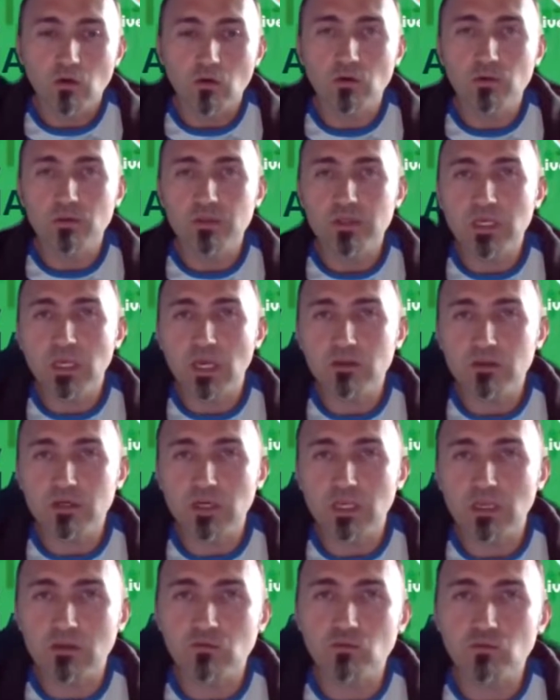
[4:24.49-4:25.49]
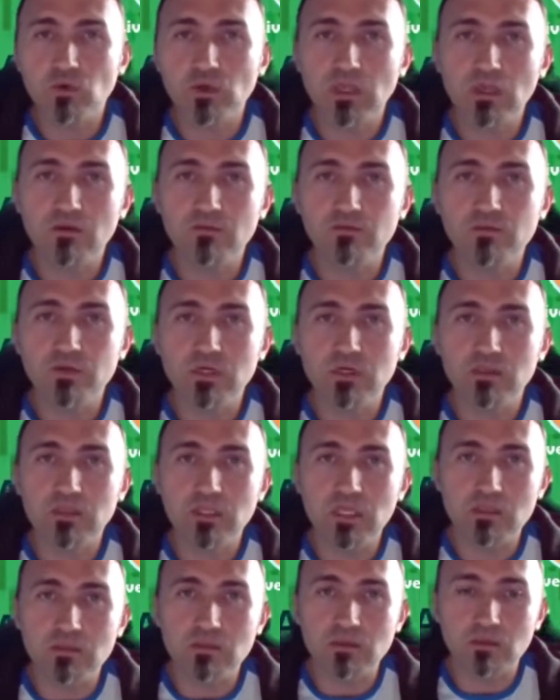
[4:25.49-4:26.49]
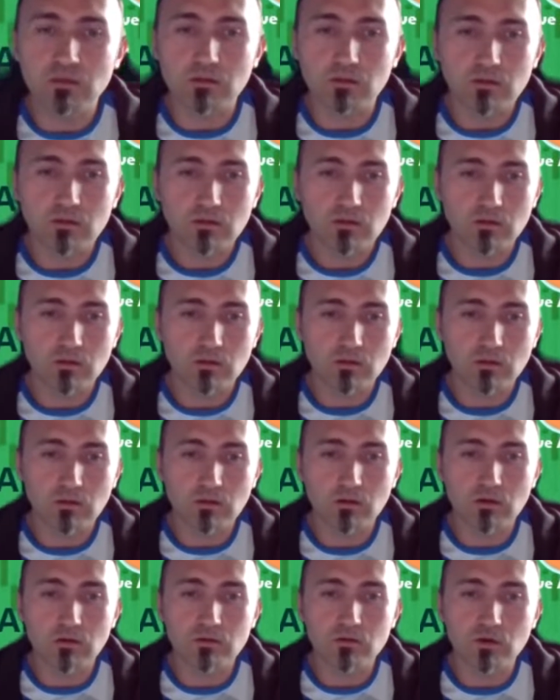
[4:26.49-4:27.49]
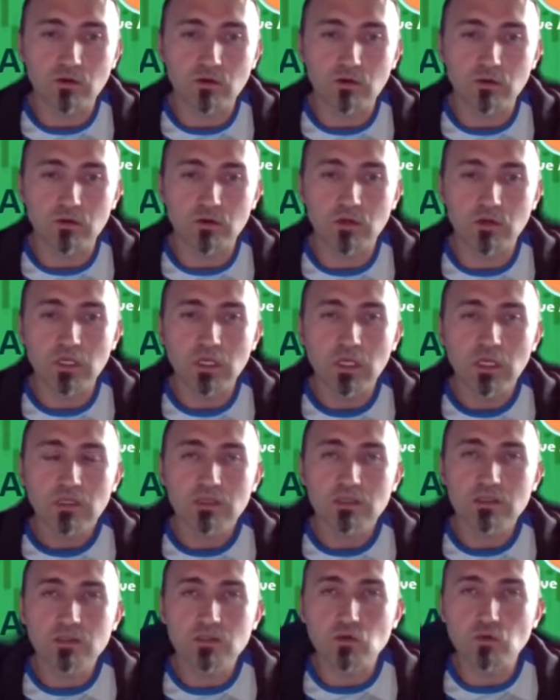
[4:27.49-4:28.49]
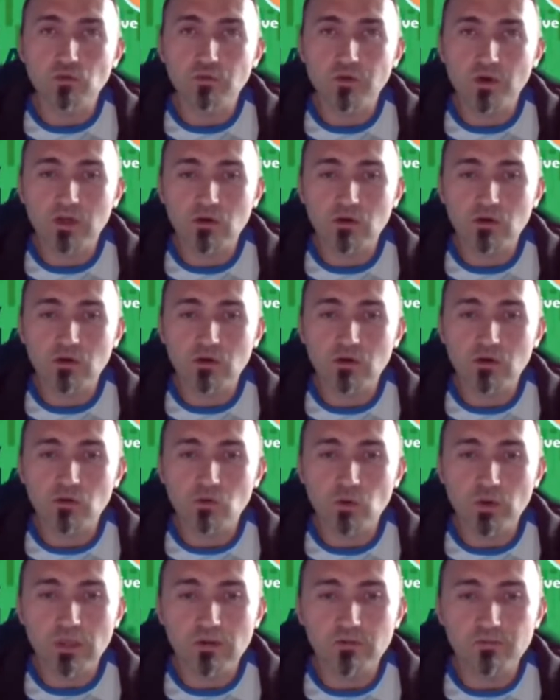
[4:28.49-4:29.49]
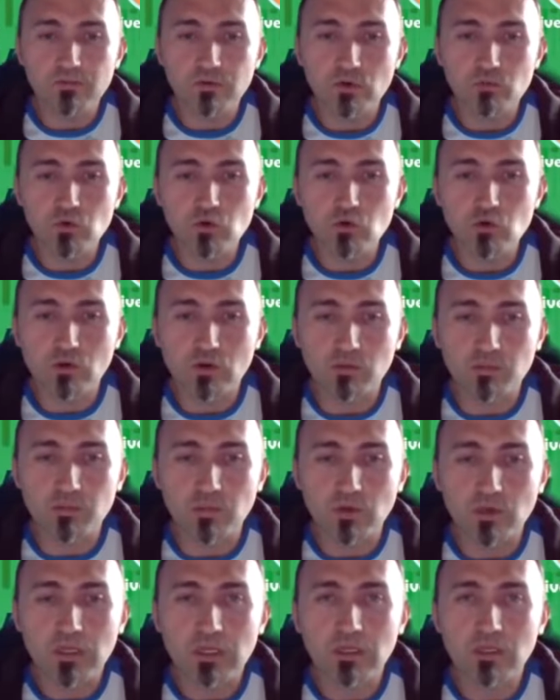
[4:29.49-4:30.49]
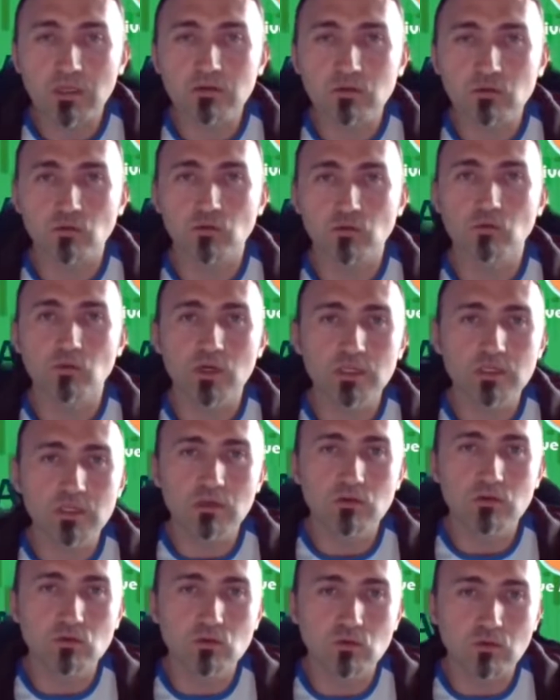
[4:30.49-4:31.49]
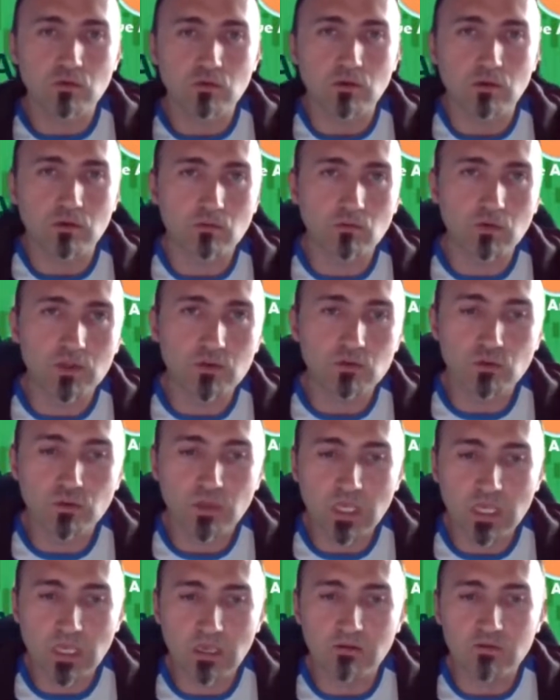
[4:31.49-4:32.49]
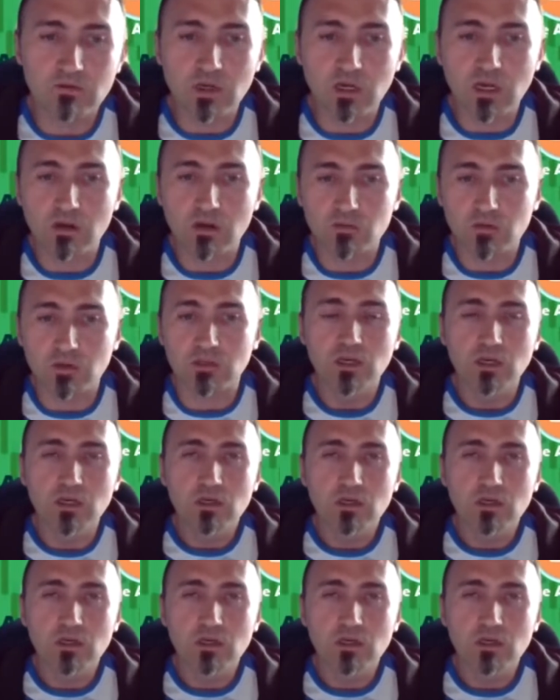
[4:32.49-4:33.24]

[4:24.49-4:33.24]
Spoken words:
On the other hand, we have the Canadian dollar. It's too far away from Europe. And what they do, what do they have in common?